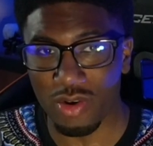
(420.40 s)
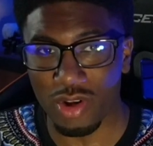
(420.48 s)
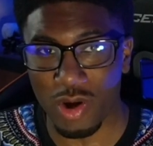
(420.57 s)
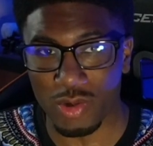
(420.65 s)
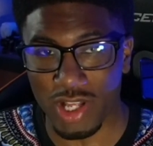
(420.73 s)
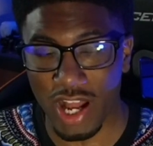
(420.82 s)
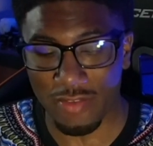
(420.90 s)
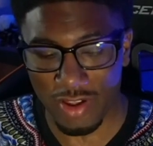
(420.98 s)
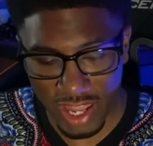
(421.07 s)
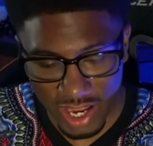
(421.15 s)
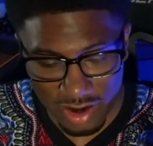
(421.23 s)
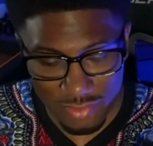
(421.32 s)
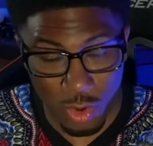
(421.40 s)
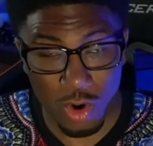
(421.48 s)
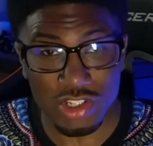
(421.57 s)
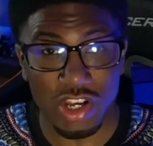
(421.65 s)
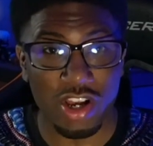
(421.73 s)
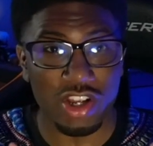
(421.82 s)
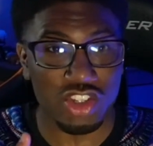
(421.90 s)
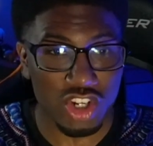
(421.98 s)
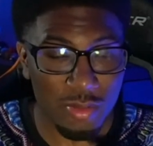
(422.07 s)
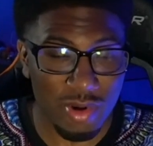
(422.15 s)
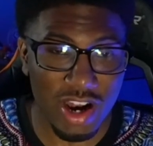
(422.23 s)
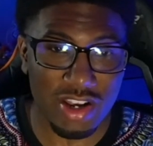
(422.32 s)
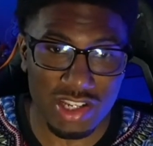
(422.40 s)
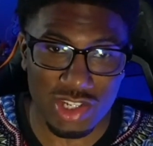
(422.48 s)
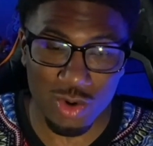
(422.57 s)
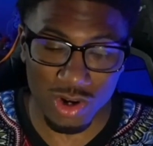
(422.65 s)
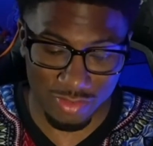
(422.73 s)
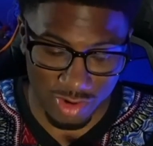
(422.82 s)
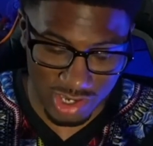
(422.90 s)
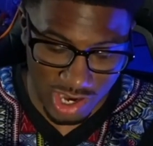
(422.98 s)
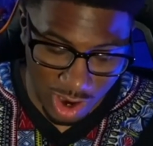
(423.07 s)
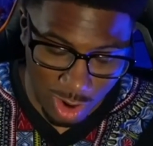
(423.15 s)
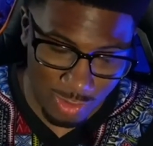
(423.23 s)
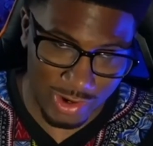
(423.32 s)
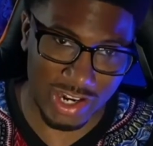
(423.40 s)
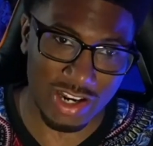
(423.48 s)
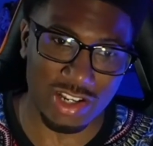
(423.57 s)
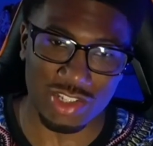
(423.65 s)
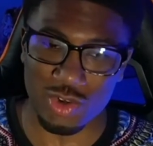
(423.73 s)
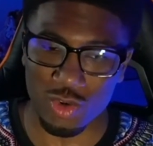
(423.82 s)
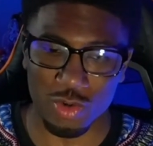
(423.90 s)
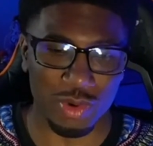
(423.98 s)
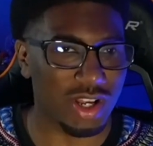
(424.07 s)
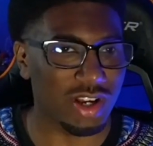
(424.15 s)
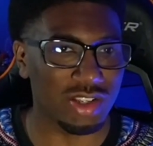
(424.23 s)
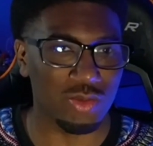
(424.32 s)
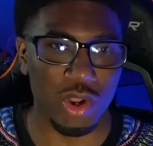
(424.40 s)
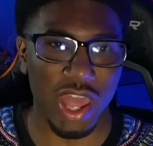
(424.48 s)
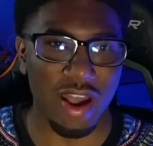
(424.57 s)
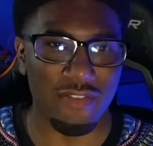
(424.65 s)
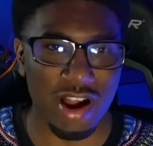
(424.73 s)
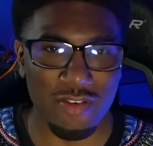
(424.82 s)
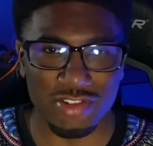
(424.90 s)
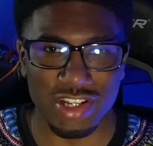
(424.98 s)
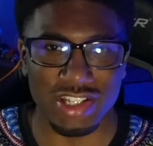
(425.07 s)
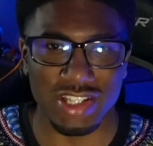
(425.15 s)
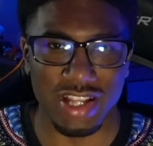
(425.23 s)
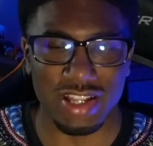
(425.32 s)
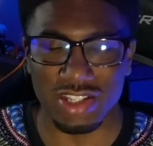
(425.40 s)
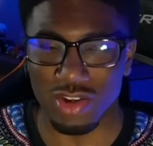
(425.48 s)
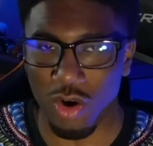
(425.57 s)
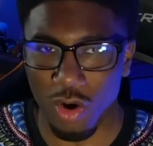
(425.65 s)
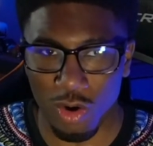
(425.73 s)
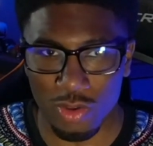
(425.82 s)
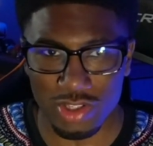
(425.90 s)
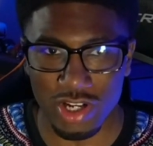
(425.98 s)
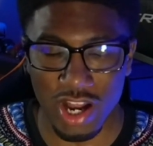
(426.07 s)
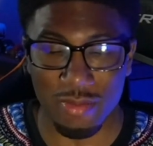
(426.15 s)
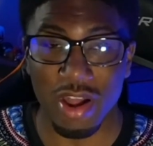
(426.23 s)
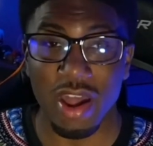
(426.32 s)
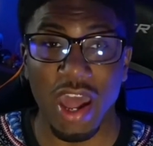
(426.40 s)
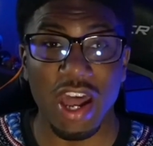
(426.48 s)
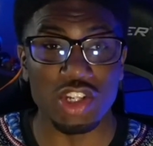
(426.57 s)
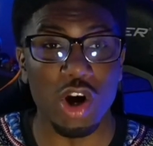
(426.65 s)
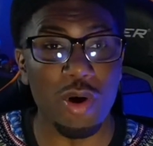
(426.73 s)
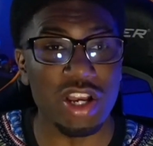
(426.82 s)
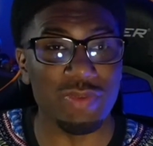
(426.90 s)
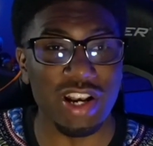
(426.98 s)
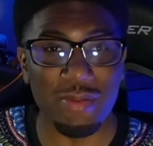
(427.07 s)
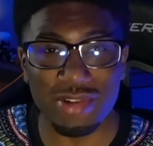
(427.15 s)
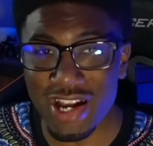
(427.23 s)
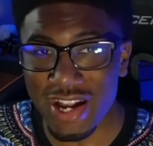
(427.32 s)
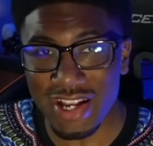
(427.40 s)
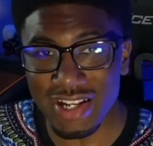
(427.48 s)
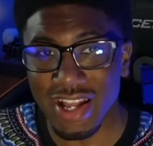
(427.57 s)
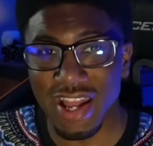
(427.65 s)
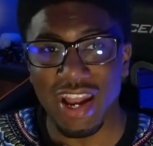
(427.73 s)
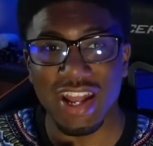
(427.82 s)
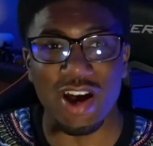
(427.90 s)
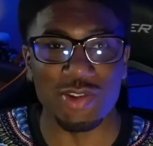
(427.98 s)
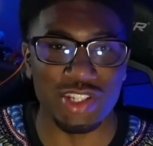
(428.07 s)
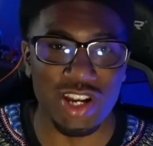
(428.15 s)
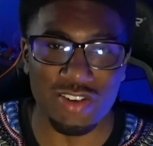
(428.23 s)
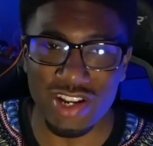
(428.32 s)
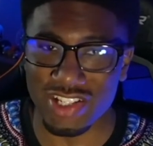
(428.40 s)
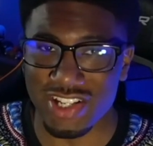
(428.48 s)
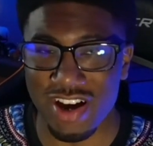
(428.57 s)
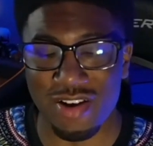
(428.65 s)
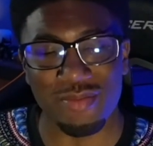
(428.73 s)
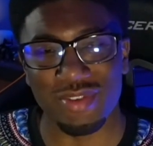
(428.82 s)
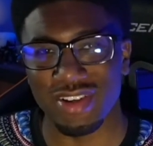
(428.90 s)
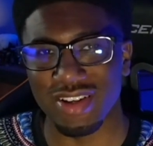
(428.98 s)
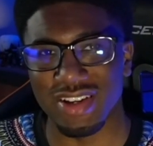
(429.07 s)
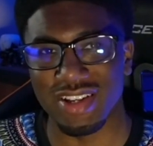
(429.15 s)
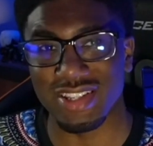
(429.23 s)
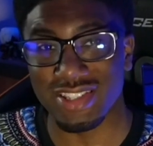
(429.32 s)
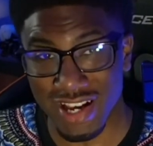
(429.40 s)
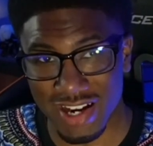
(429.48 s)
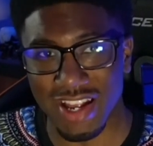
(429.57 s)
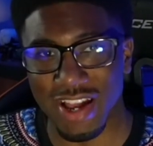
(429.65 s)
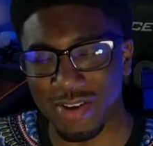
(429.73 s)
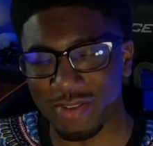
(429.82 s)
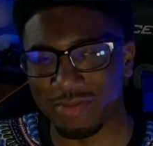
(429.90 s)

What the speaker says: goes live. And of course, jump in our Discord if you're not already in our Discord, because we have conversations like this all the time. As always, my name is Dyken, and I'll see y'all next time. Signing out.